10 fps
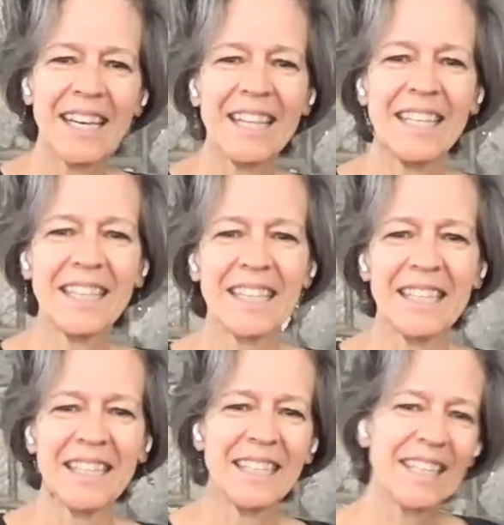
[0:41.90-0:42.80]
I think
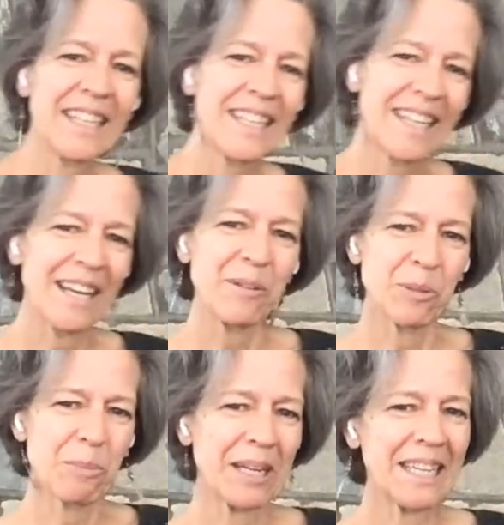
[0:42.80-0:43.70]
that I
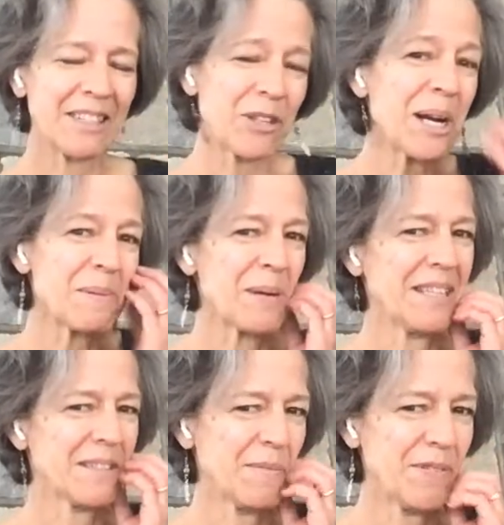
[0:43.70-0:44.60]
try to
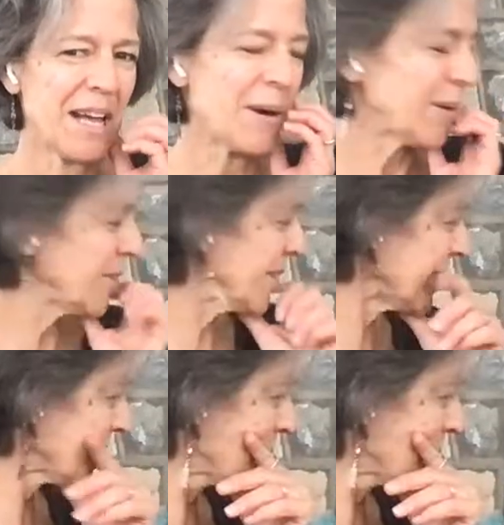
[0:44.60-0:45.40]
bring some flowers in the